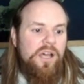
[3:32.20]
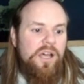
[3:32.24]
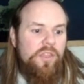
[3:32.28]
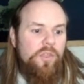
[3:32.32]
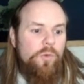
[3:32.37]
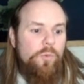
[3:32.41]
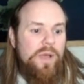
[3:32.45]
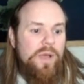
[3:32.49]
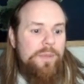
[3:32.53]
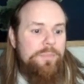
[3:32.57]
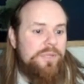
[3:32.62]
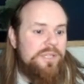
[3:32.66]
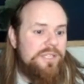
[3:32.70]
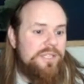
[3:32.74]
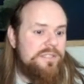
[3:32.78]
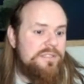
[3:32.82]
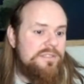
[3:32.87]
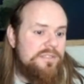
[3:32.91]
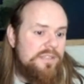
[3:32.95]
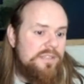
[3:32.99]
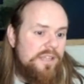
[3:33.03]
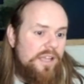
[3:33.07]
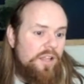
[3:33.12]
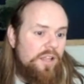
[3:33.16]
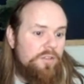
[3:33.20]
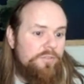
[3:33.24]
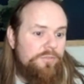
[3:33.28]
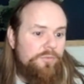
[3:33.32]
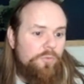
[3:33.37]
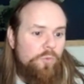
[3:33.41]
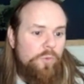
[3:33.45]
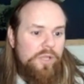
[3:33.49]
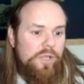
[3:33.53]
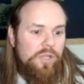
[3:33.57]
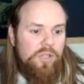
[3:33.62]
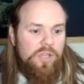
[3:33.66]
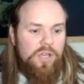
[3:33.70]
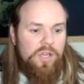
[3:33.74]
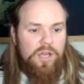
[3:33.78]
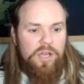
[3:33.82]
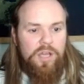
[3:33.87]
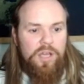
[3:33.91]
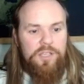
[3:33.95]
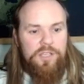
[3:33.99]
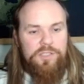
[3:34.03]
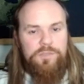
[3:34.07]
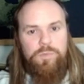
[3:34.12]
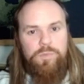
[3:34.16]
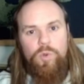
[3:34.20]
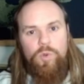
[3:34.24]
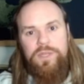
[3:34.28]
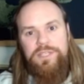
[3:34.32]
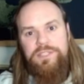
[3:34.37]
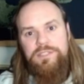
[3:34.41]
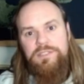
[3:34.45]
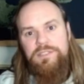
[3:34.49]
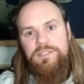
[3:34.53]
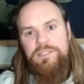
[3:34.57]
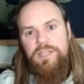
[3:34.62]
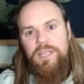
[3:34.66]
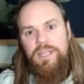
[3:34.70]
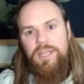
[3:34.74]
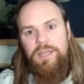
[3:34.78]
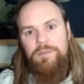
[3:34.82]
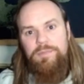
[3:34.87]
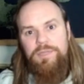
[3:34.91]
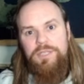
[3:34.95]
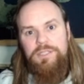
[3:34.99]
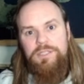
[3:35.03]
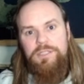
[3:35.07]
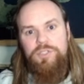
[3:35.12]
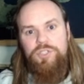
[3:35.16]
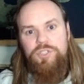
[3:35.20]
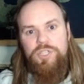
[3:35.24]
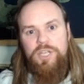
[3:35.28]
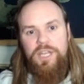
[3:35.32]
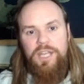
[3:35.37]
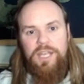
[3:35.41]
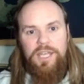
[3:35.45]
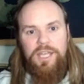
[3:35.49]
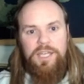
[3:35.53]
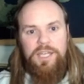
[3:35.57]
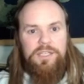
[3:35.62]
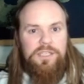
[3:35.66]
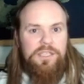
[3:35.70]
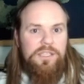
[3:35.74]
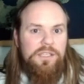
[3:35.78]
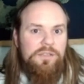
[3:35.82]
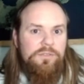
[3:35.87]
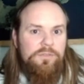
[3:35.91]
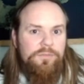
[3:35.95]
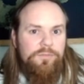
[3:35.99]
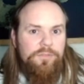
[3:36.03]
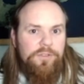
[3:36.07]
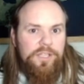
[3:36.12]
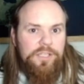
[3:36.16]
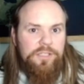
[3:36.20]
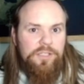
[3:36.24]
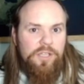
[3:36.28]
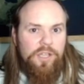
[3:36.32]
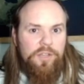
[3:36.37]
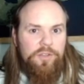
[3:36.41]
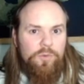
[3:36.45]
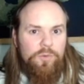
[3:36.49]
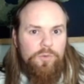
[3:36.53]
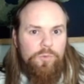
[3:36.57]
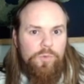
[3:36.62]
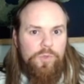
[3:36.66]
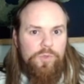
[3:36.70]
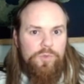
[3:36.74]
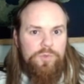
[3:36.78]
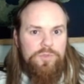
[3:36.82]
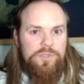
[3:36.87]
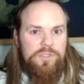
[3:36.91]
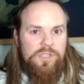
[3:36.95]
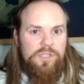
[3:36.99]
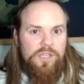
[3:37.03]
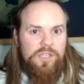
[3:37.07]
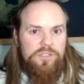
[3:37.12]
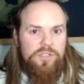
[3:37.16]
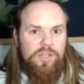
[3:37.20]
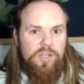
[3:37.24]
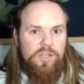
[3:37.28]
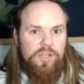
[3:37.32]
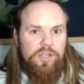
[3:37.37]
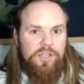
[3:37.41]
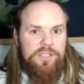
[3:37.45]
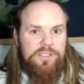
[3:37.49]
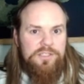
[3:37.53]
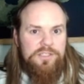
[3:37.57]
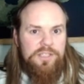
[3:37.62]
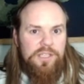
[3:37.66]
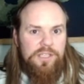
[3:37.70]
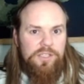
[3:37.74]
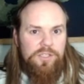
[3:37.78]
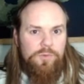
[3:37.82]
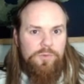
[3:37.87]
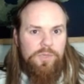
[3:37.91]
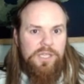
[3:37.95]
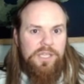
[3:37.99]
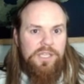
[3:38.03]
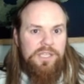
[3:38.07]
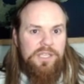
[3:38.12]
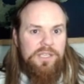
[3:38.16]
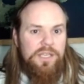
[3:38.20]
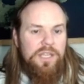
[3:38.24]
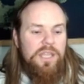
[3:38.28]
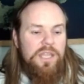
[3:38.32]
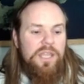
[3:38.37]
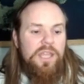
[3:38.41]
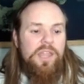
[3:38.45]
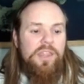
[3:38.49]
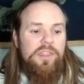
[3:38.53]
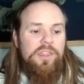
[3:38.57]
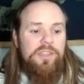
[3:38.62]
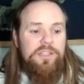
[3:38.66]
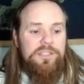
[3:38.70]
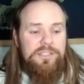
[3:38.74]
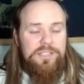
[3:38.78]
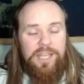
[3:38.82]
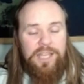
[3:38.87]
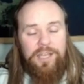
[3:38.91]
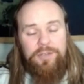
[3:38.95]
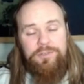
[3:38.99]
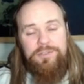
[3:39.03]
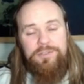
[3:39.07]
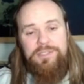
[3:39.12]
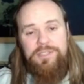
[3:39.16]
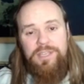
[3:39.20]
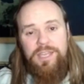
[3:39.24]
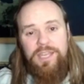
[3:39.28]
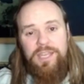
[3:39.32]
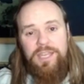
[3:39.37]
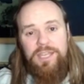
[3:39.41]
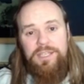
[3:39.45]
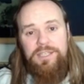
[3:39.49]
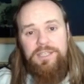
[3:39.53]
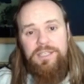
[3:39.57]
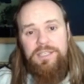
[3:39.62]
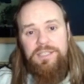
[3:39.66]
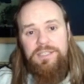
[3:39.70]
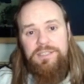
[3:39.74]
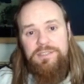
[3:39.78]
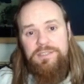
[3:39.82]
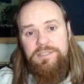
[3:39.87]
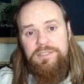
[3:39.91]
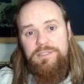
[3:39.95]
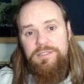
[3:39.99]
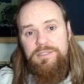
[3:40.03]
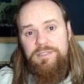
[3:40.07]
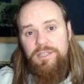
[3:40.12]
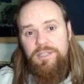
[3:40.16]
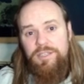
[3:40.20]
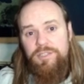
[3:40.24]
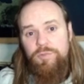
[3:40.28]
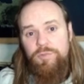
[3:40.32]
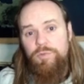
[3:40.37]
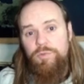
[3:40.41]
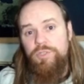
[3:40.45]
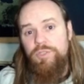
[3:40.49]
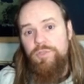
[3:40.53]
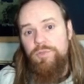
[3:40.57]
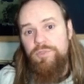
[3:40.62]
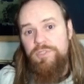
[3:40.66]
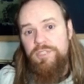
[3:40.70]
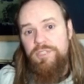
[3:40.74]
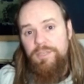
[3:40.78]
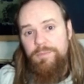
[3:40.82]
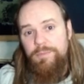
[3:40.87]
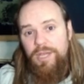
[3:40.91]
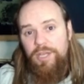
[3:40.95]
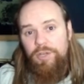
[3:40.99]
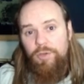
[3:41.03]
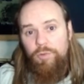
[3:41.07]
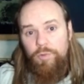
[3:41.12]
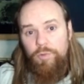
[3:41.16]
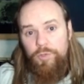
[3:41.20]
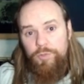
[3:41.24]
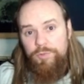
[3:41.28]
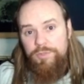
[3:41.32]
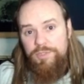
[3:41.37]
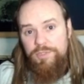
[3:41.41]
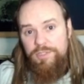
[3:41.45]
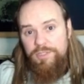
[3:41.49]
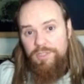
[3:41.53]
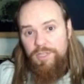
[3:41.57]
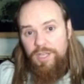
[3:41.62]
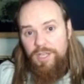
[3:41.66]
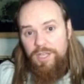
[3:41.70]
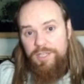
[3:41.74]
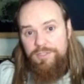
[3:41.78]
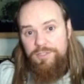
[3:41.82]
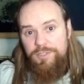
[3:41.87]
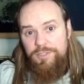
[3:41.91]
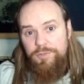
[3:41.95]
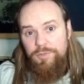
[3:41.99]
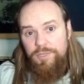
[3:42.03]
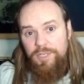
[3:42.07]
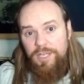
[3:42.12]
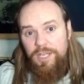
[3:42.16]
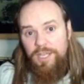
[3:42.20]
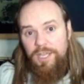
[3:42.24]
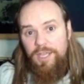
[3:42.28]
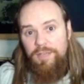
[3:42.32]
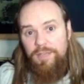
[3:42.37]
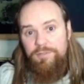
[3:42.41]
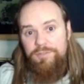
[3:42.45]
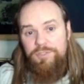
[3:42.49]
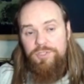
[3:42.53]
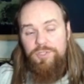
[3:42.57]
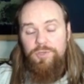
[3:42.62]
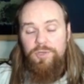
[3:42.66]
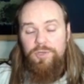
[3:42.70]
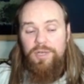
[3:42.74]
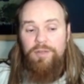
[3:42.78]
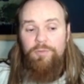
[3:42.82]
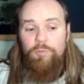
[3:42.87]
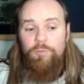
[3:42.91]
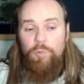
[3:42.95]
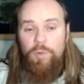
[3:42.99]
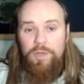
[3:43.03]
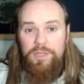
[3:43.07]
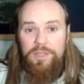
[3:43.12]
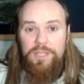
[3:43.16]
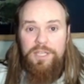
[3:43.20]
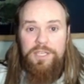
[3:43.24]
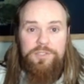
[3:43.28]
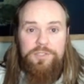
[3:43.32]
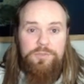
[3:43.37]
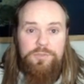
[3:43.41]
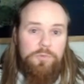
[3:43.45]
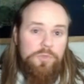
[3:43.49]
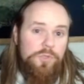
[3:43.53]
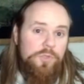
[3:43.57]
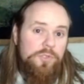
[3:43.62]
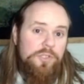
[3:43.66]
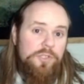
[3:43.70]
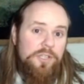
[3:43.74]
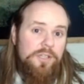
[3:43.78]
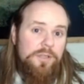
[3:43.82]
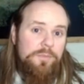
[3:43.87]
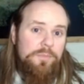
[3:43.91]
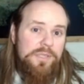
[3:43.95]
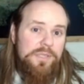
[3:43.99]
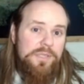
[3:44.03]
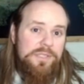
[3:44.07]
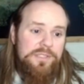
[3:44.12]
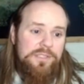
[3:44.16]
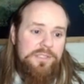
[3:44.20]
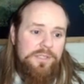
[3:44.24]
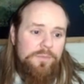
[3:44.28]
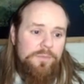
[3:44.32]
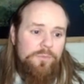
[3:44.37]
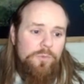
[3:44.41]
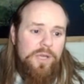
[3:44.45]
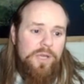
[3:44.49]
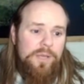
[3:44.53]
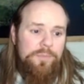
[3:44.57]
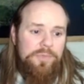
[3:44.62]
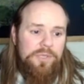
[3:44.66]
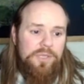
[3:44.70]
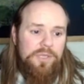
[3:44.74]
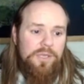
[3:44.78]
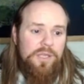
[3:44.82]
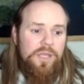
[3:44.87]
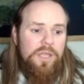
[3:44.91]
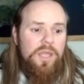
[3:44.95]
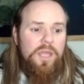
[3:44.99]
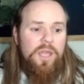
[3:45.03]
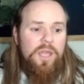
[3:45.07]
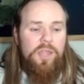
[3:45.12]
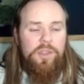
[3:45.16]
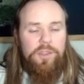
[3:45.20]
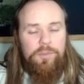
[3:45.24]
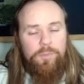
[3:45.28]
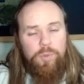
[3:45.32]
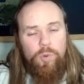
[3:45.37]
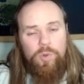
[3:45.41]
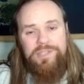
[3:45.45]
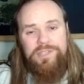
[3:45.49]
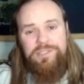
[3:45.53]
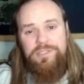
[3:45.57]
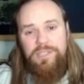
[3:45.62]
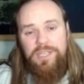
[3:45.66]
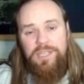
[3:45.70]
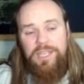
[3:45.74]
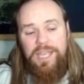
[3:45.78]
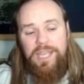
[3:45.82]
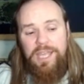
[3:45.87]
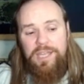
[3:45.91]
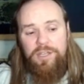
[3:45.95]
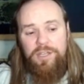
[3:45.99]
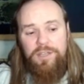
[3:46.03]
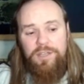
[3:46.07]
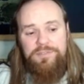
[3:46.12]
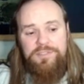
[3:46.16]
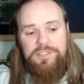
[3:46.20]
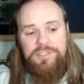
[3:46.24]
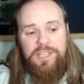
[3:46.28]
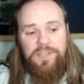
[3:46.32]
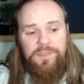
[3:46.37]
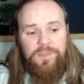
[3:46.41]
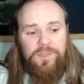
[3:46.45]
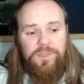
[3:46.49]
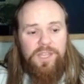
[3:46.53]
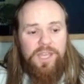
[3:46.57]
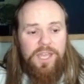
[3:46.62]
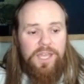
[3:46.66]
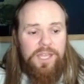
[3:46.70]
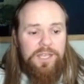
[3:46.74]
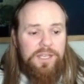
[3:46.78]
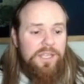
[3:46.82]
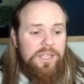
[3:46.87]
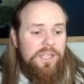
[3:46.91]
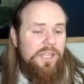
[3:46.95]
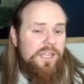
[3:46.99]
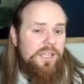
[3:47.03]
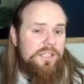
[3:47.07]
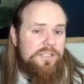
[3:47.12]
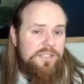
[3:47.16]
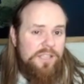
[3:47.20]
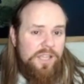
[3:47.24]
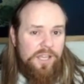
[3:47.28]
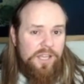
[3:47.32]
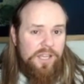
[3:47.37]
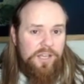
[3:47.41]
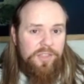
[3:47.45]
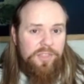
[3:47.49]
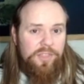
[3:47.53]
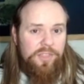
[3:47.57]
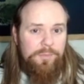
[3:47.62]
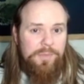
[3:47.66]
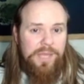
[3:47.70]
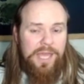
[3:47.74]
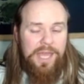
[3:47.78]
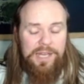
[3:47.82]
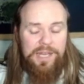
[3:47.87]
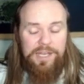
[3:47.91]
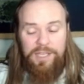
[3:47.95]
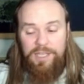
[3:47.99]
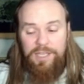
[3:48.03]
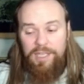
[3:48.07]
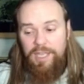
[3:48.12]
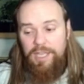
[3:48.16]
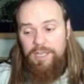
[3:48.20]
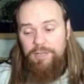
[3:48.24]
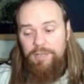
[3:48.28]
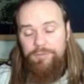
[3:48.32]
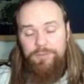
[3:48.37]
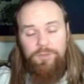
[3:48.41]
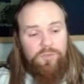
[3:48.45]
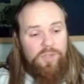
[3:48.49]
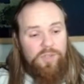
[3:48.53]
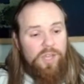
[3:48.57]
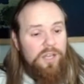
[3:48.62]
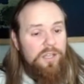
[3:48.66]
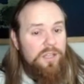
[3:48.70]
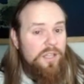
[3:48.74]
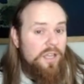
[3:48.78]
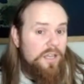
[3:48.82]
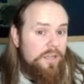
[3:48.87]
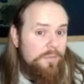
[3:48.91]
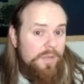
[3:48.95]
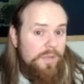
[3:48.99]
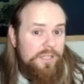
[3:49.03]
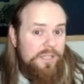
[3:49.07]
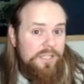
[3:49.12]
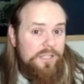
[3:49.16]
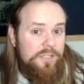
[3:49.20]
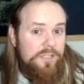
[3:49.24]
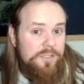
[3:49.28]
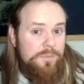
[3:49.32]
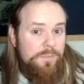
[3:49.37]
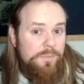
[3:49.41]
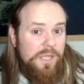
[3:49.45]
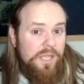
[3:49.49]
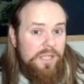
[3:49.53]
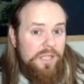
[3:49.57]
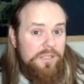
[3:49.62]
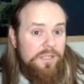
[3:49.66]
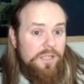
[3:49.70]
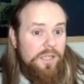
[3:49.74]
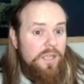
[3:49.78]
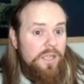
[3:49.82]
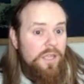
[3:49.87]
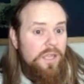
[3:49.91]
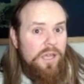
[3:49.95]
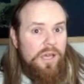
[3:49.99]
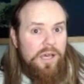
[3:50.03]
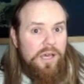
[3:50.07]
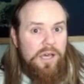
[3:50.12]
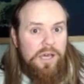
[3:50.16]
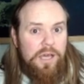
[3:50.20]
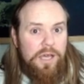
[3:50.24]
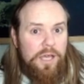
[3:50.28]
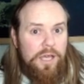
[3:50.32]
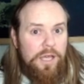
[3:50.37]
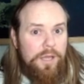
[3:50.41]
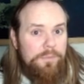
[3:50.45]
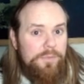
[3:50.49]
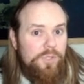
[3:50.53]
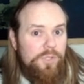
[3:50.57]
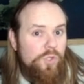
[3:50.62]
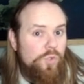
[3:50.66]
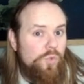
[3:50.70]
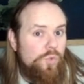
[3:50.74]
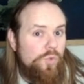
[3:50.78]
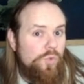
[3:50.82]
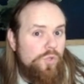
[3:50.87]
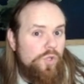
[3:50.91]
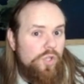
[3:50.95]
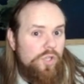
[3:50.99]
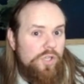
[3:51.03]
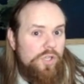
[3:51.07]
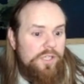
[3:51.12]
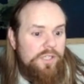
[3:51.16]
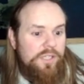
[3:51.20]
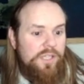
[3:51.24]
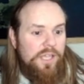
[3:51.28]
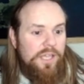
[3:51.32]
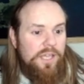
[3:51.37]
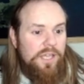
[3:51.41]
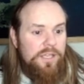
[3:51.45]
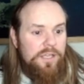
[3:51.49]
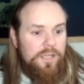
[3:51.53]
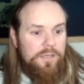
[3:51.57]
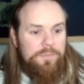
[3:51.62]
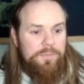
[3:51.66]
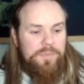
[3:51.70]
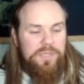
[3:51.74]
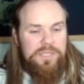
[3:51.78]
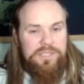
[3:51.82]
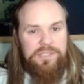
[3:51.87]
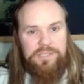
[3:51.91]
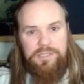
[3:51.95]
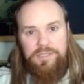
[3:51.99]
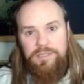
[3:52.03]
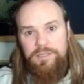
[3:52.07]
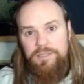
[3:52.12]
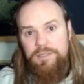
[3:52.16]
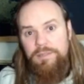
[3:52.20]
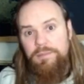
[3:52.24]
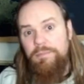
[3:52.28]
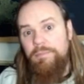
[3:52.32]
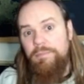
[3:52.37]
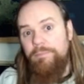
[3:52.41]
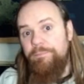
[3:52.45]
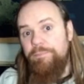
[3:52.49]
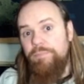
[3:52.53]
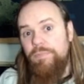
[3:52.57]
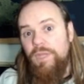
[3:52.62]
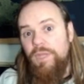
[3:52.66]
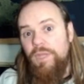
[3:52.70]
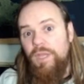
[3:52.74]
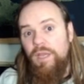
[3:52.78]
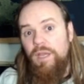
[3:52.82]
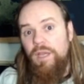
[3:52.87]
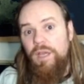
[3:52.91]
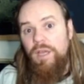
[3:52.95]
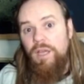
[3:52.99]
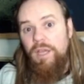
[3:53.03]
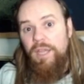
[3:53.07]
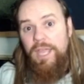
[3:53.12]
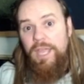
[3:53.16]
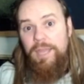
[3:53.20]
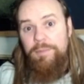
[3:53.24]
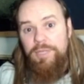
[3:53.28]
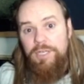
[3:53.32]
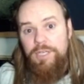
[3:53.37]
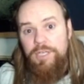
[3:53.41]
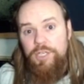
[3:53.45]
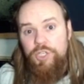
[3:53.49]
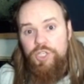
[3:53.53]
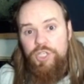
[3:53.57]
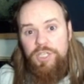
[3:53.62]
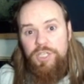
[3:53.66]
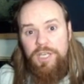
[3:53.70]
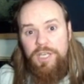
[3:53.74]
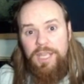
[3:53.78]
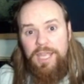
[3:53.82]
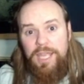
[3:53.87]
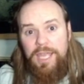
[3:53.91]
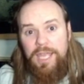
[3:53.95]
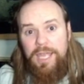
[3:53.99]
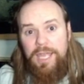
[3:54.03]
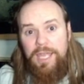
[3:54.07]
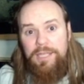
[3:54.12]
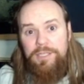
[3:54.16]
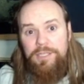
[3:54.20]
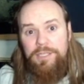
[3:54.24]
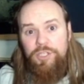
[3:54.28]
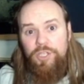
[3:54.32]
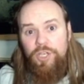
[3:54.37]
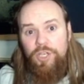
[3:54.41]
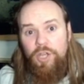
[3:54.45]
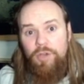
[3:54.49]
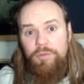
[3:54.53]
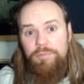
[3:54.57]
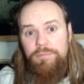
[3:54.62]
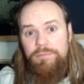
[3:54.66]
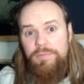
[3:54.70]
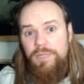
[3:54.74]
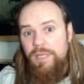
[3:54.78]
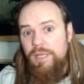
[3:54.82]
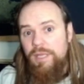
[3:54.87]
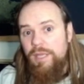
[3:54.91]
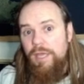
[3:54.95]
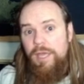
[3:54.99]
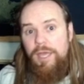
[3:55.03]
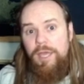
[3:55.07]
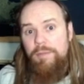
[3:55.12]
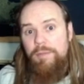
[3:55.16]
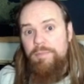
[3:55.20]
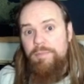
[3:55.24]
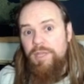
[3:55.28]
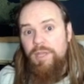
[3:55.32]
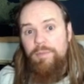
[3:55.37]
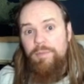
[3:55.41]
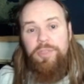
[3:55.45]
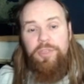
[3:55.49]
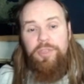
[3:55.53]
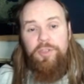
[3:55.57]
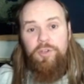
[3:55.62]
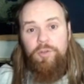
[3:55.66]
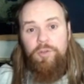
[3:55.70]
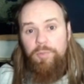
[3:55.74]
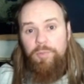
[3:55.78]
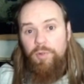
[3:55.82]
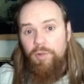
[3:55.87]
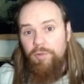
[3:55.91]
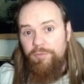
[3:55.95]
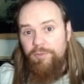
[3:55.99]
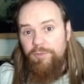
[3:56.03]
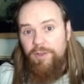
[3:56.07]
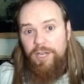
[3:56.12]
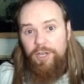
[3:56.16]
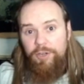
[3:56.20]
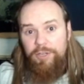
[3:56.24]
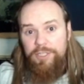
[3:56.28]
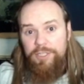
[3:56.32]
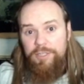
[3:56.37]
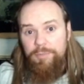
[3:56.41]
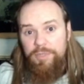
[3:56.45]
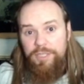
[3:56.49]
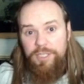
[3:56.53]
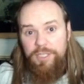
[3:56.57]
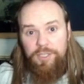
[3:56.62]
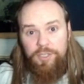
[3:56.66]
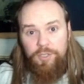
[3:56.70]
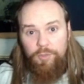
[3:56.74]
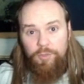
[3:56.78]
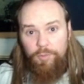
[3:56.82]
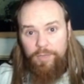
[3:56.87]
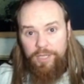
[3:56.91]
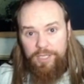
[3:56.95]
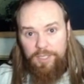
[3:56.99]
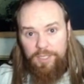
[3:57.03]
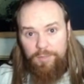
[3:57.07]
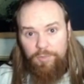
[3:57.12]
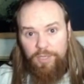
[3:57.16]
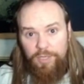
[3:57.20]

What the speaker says: The weapon itself will cause poison damage and inflict other wounds on targets that you hit. The downside is it does reduce the amount of rune slots you can have, so you can have 1 less rune in an Abyssium weapon. The poison can offset that. It's kind of thematic, and if you've got a lot of money to spend, you could get Abyssium ammunition and, become a Thunderbolt firing depleted uranium